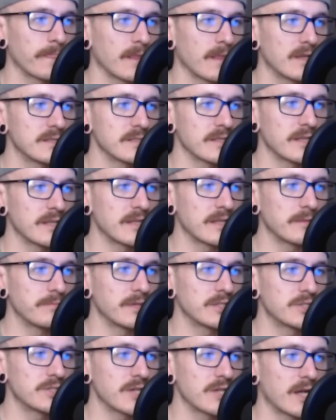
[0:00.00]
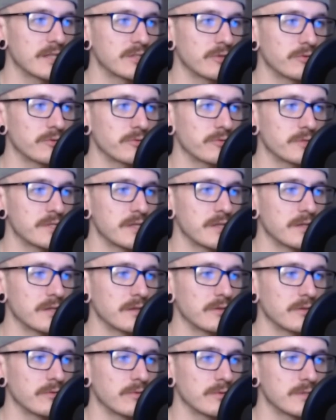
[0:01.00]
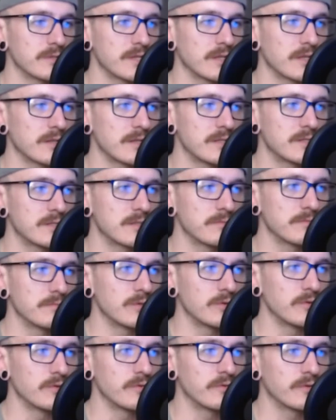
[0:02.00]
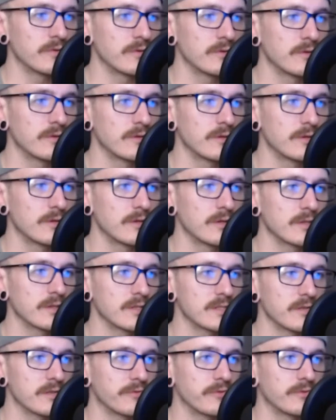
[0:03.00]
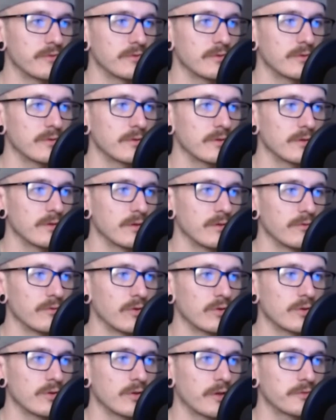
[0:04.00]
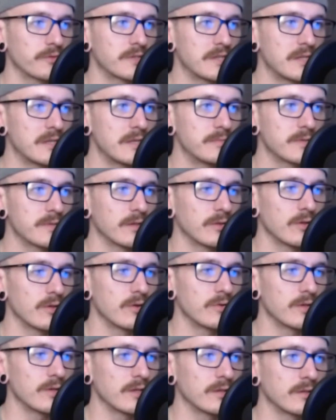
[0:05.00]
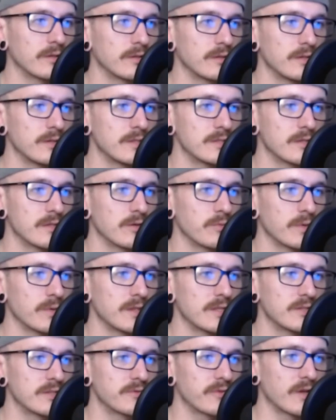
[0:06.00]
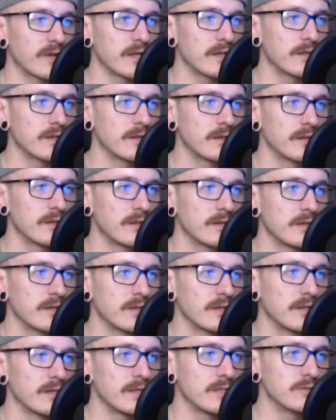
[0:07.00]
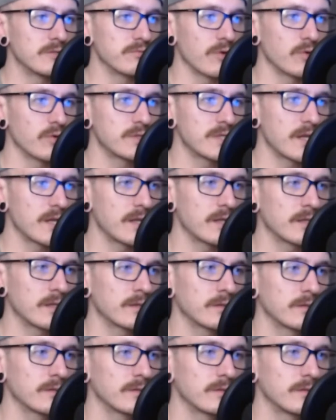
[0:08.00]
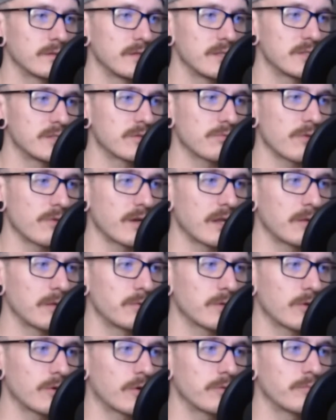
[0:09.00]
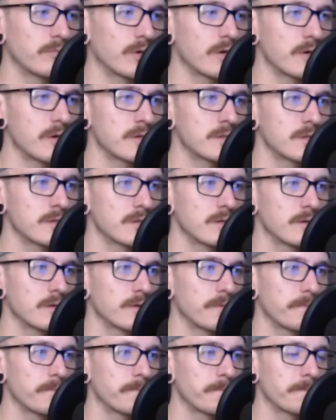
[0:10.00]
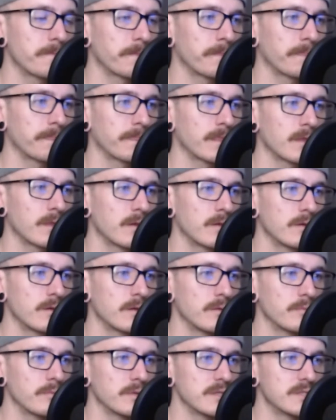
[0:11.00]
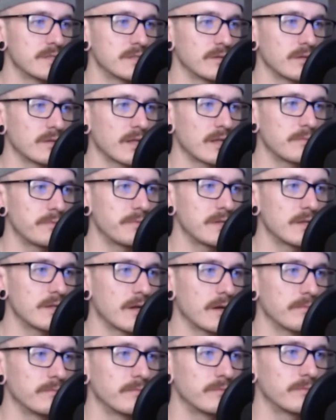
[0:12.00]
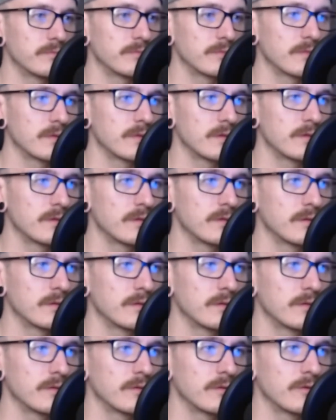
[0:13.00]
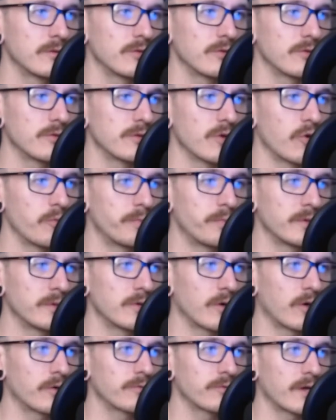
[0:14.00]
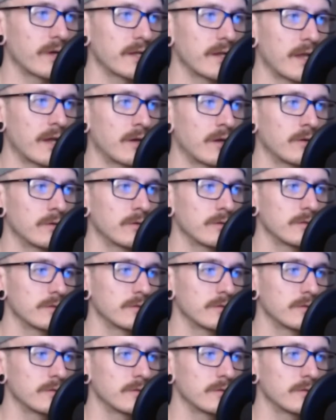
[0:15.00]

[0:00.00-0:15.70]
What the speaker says: He's landing big shots on Ortega. Ortega needs to move, because if Volkanovski keeps unloading, he's going to win this fight. He's rotating. He's threatening with arm bars, but he's still getting beat up. They're in open guard right now.